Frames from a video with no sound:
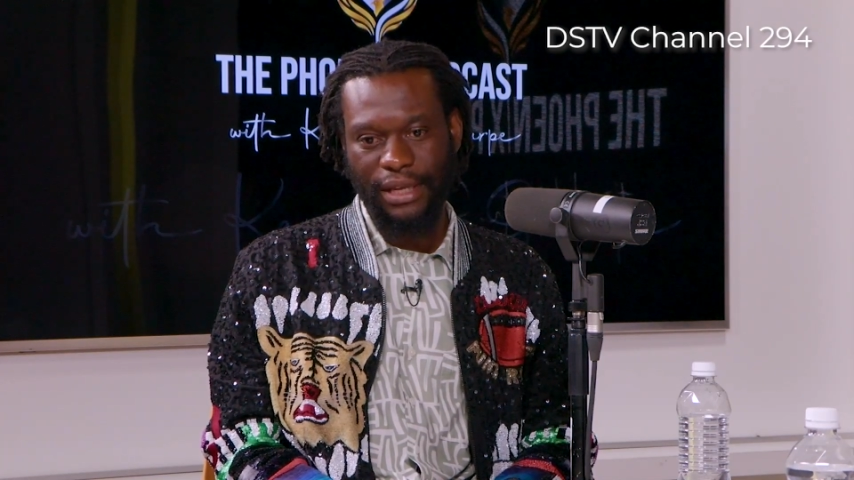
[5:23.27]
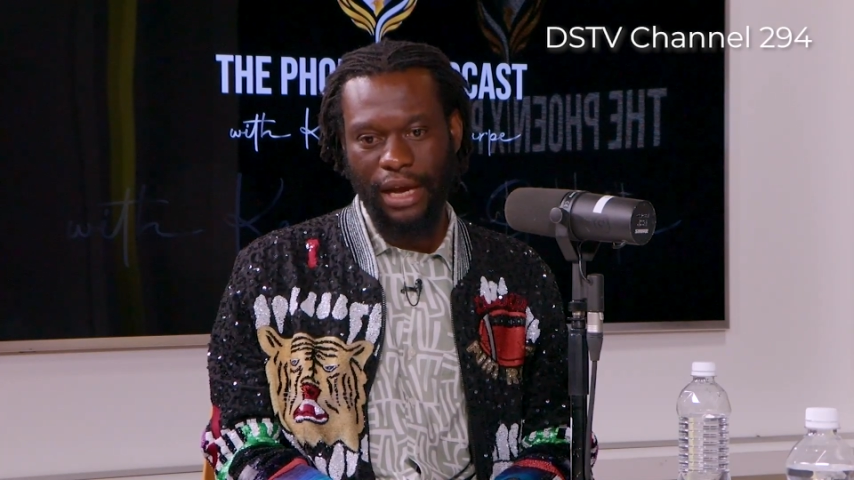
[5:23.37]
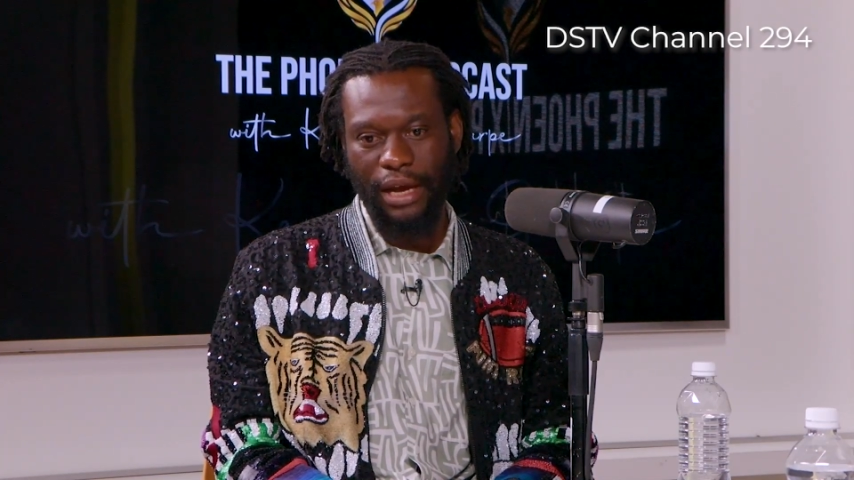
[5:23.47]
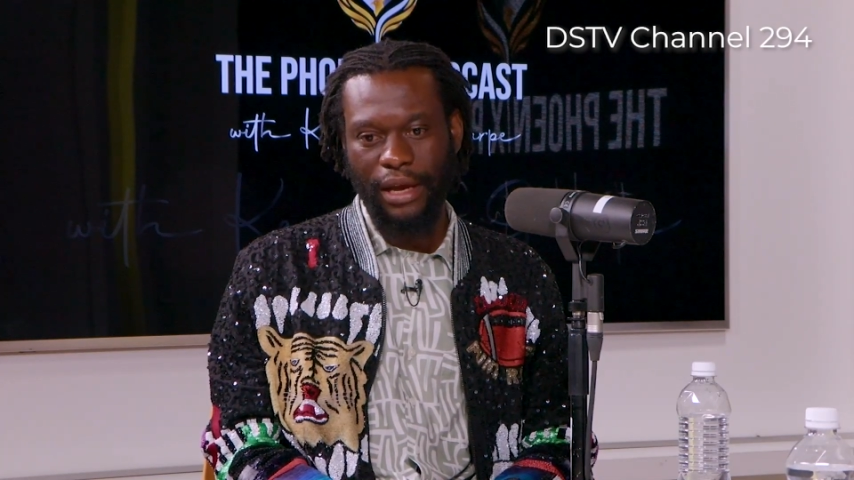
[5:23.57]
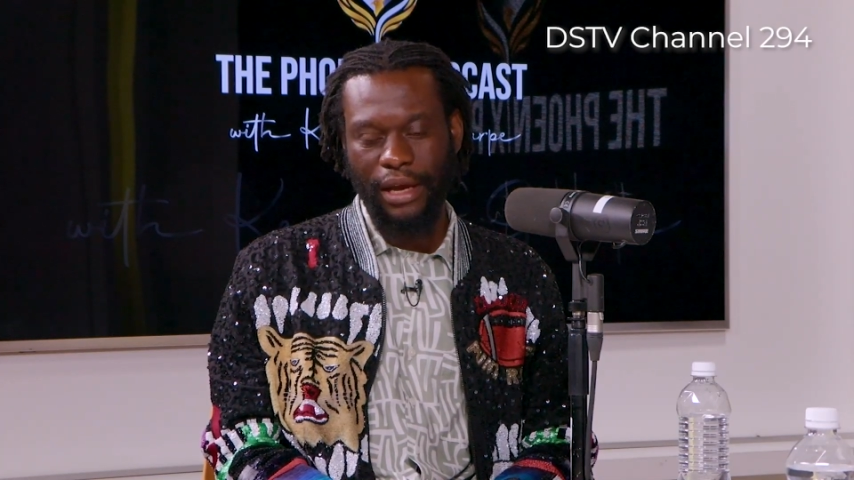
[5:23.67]

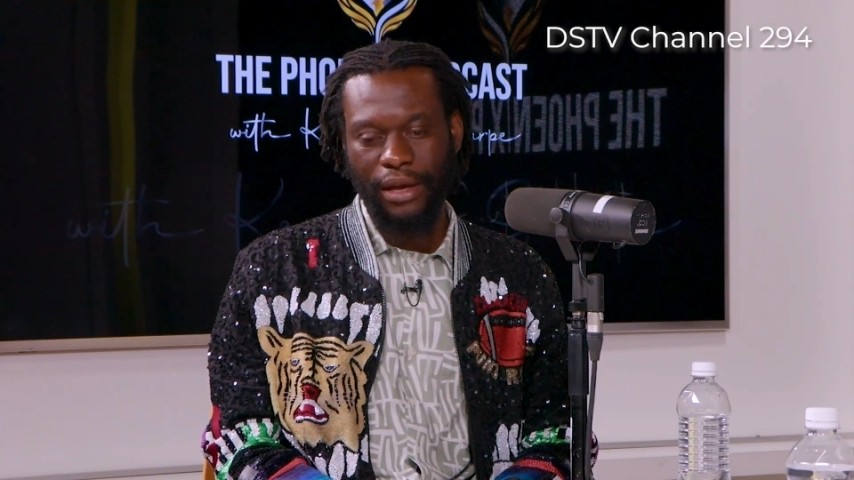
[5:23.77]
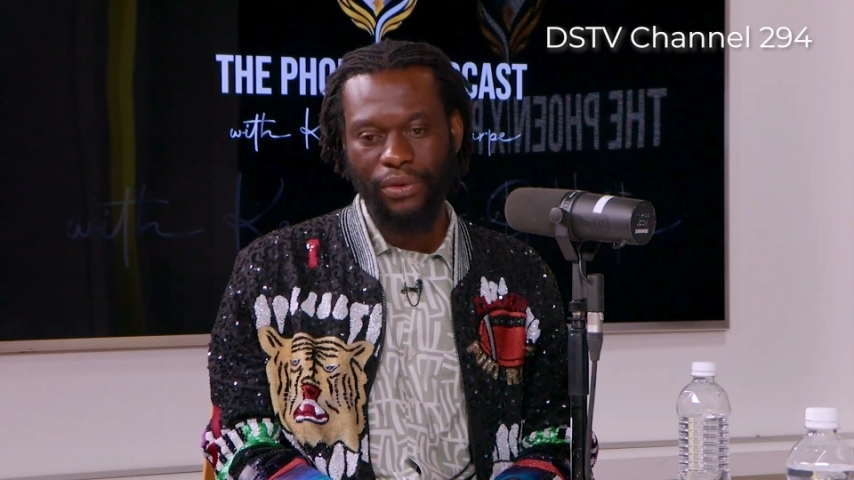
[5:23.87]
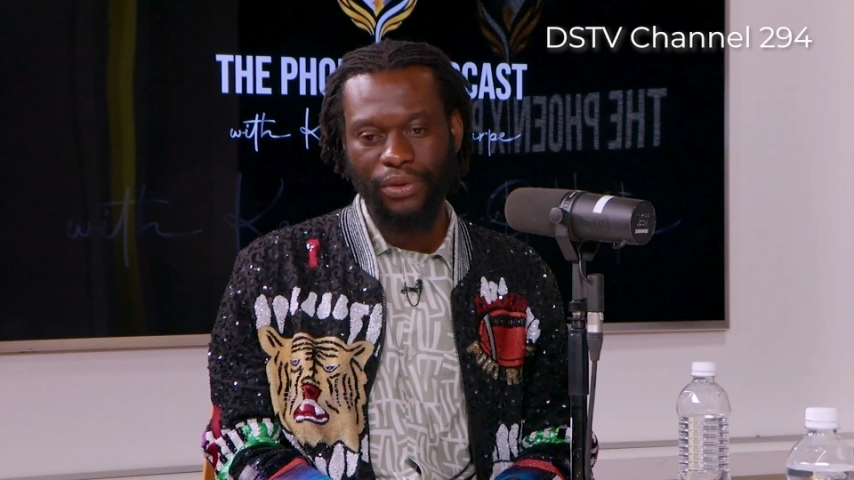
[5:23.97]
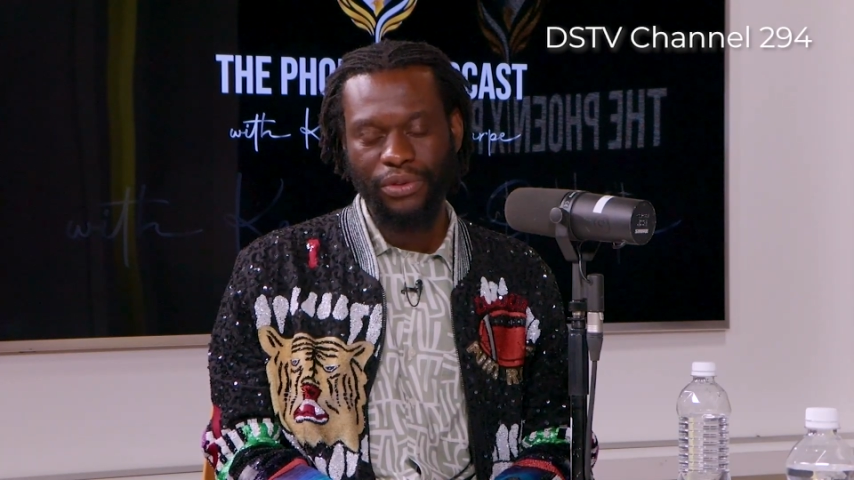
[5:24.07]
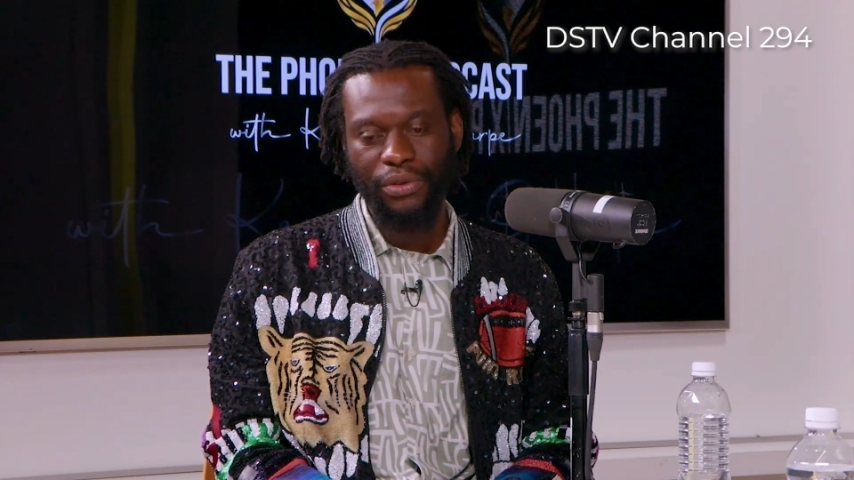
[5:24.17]
I
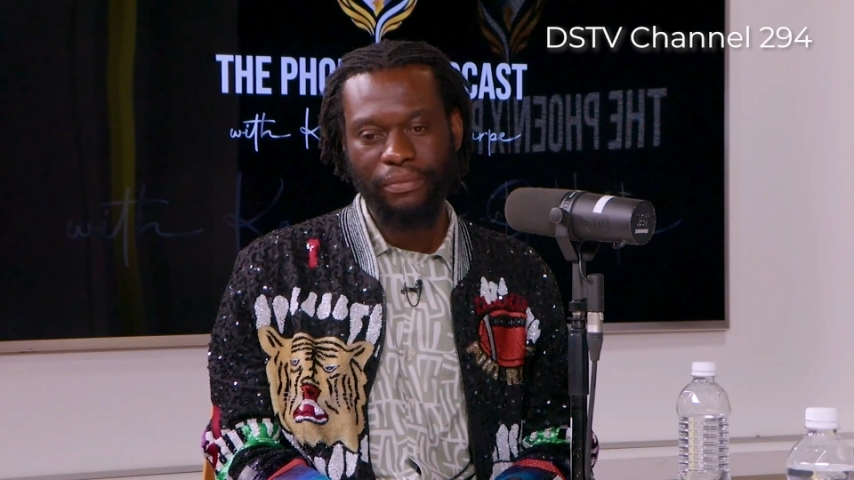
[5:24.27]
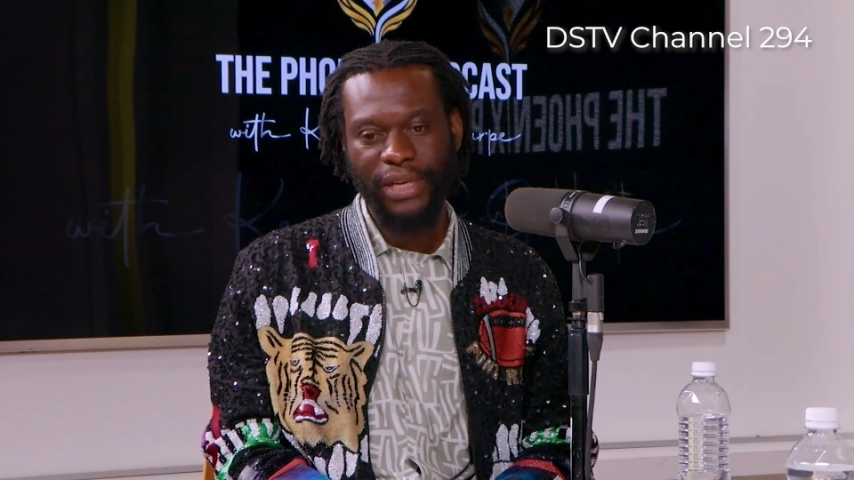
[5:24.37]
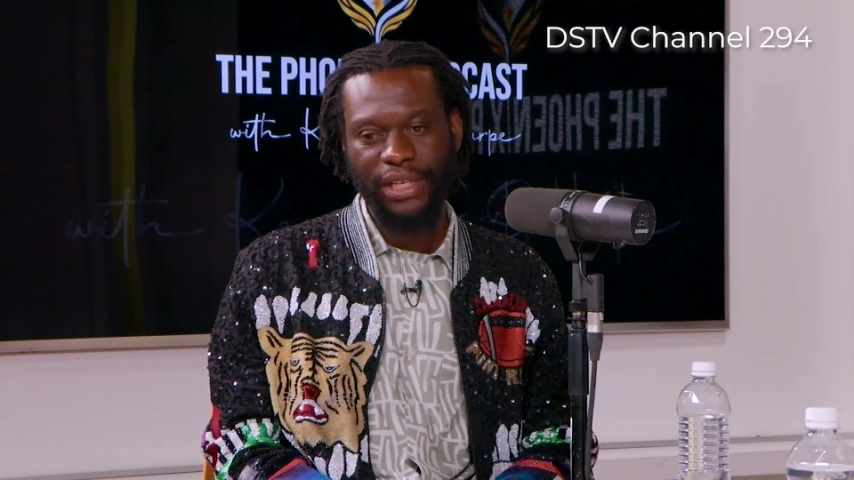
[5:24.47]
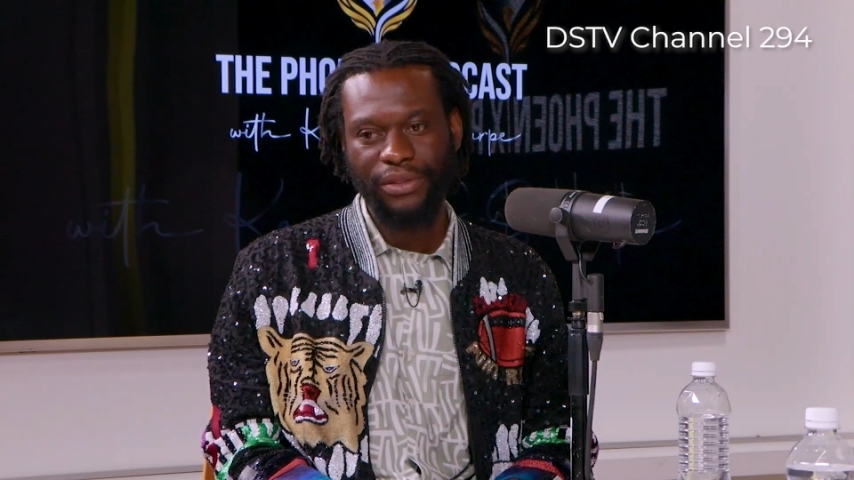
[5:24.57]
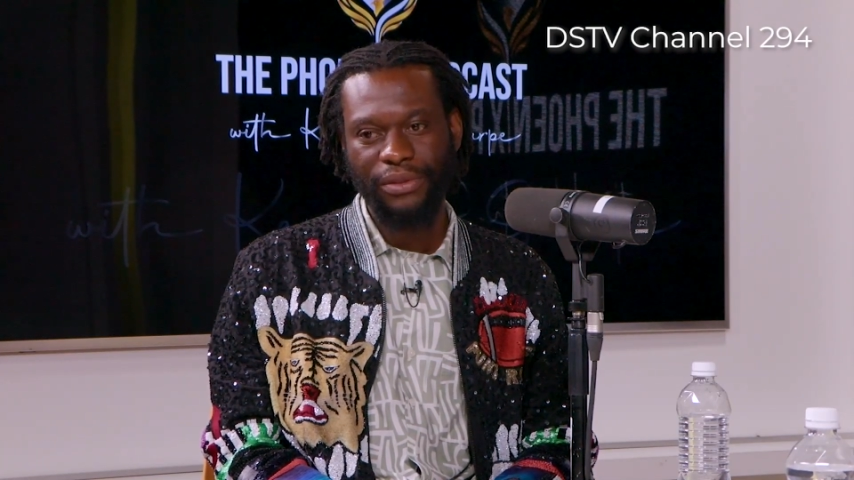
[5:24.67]
also
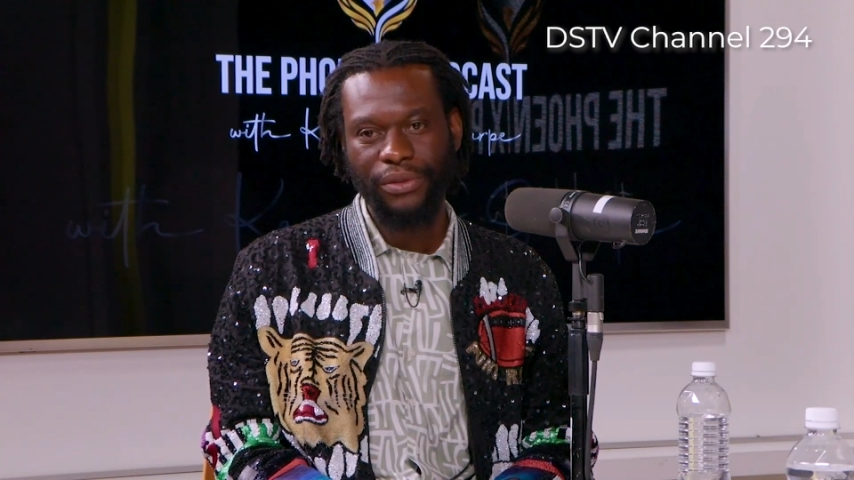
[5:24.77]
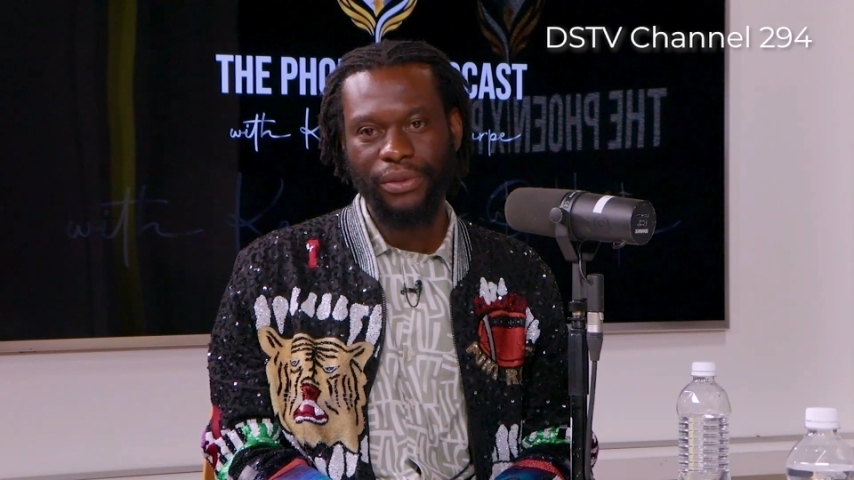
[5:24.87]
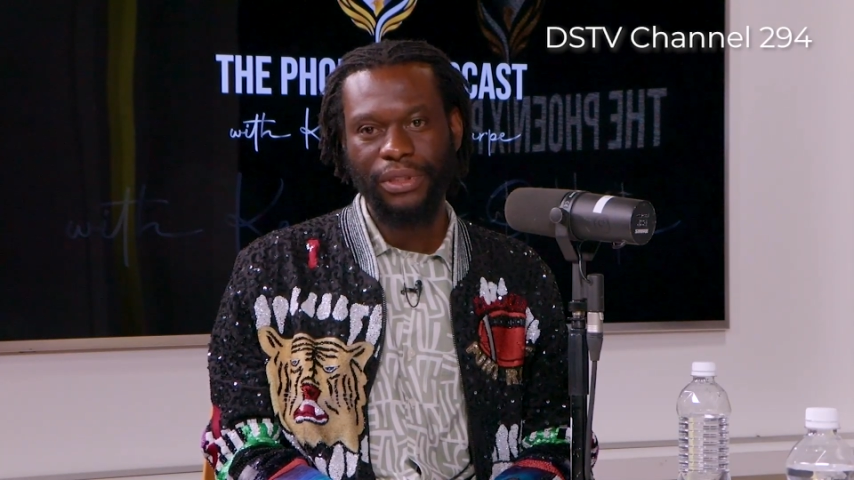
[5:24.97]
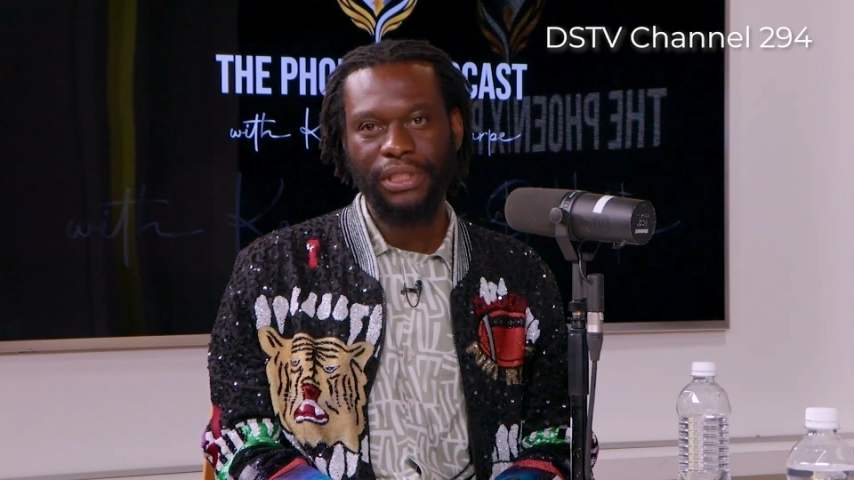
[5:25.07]
managed to get